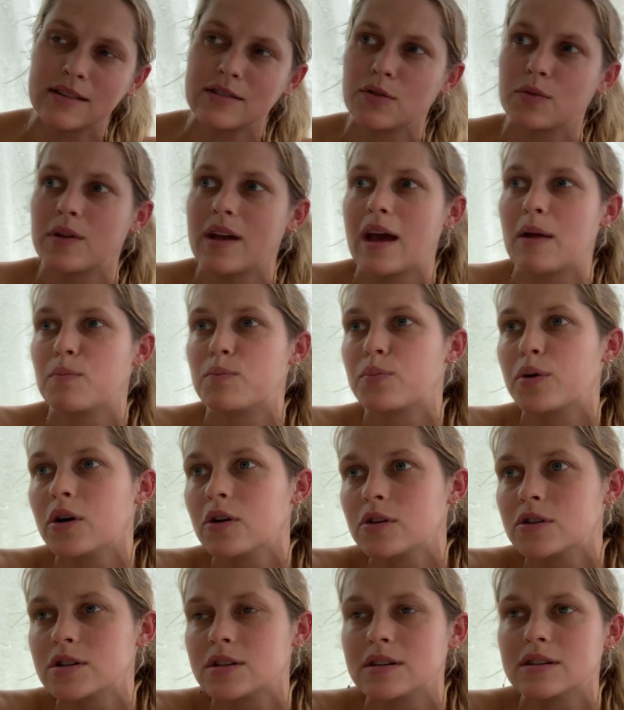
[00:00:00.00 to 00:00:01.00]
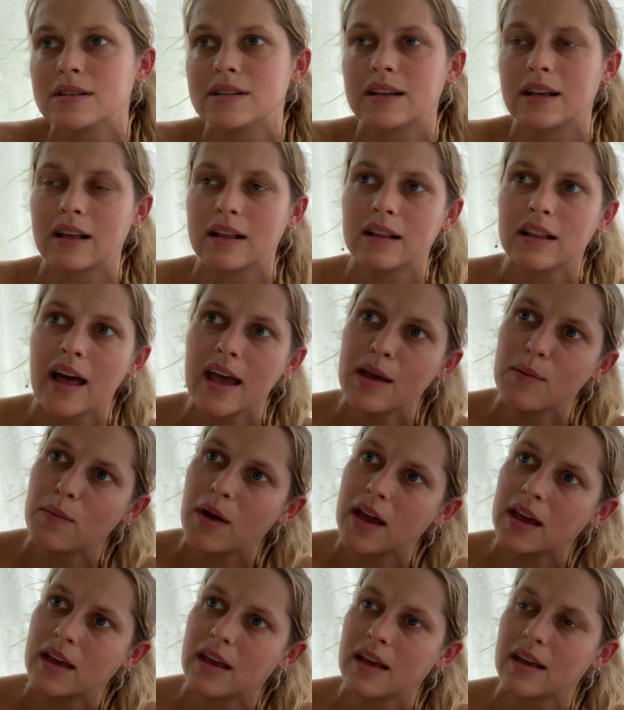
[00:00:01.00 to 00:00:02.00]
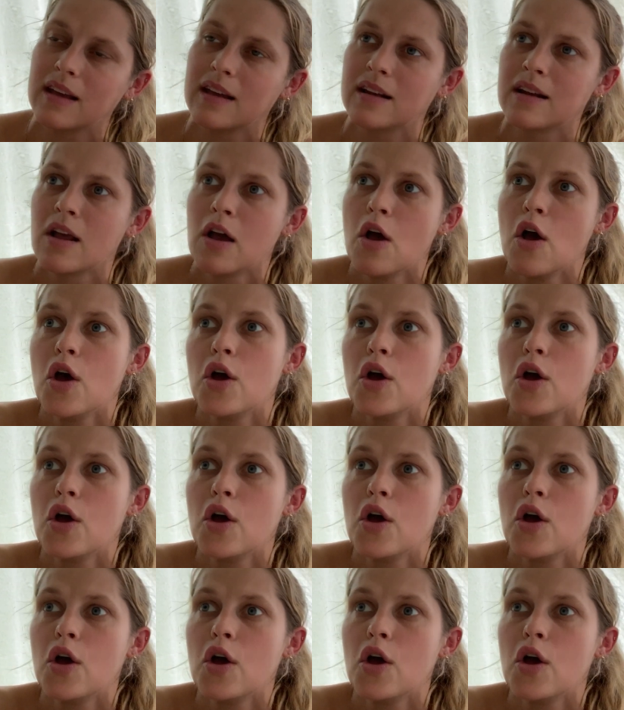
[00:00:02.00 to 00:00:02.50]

So we had potions and clay making and